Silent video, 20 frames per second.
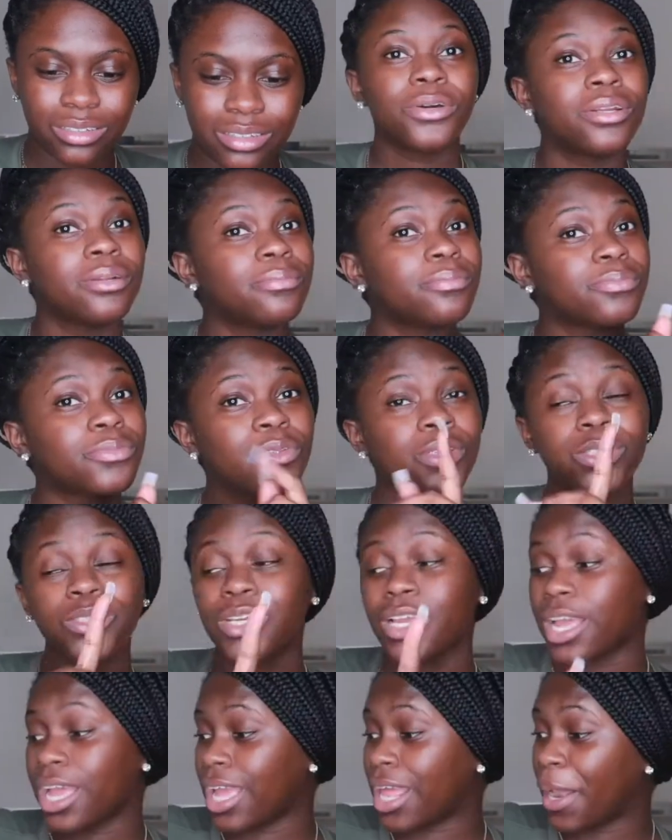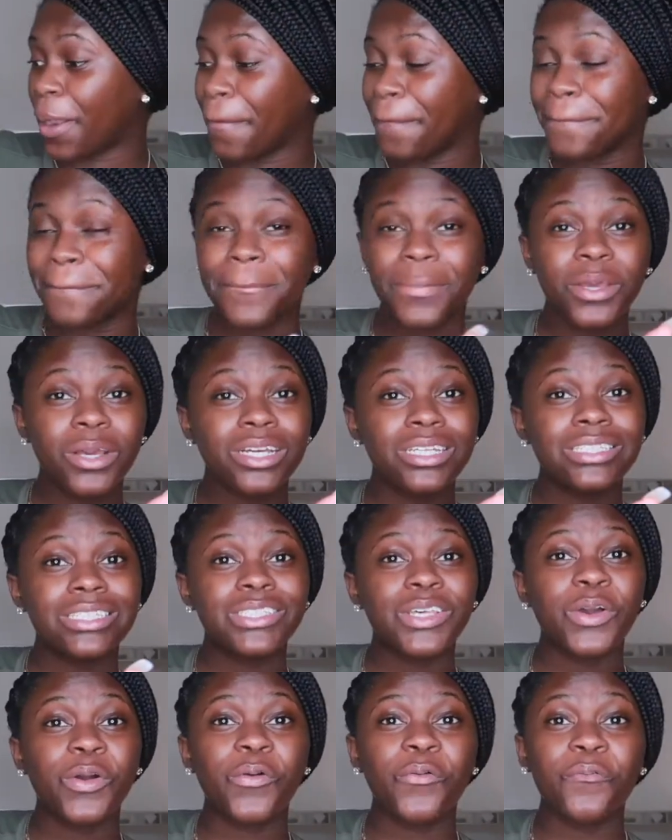What you just got in the mail, a
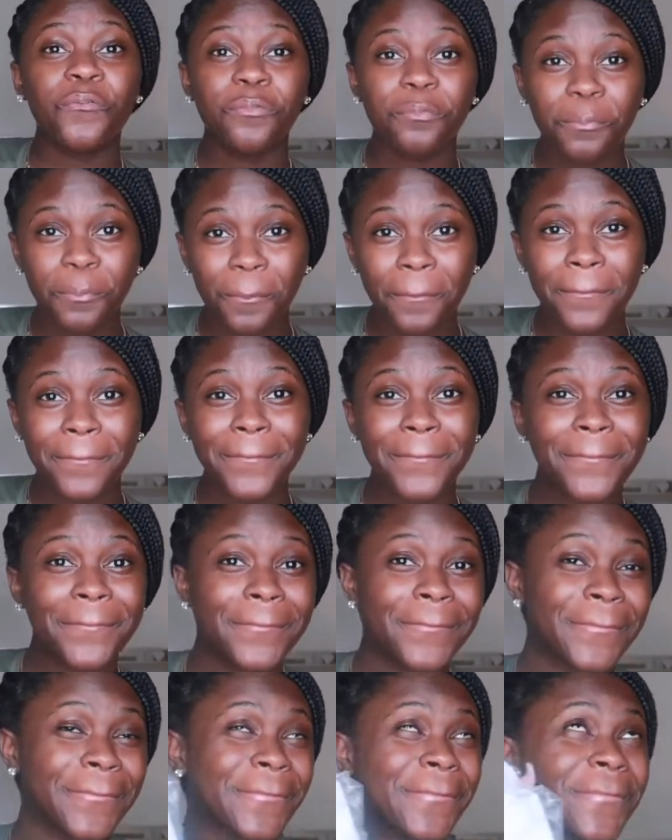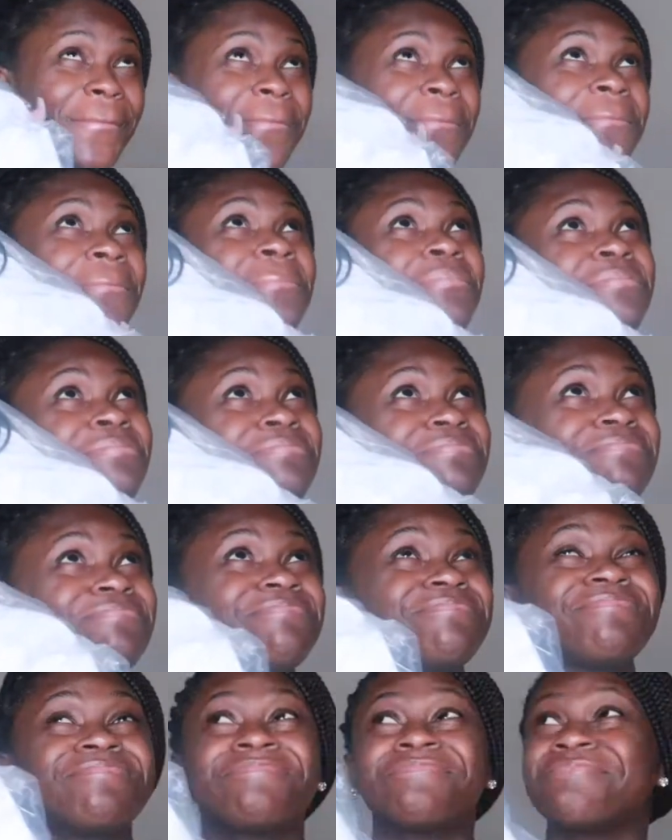tell easy,
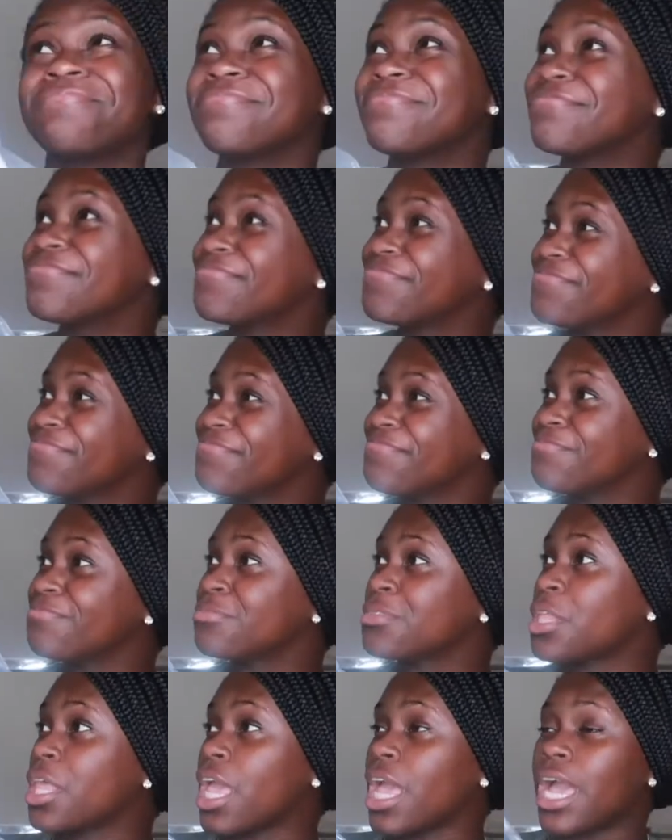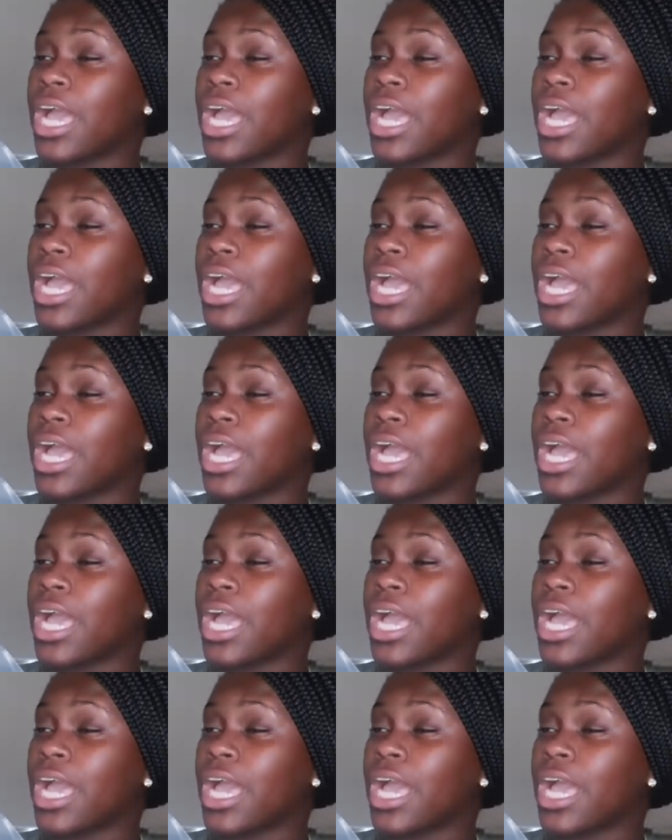bitch, a tell easy,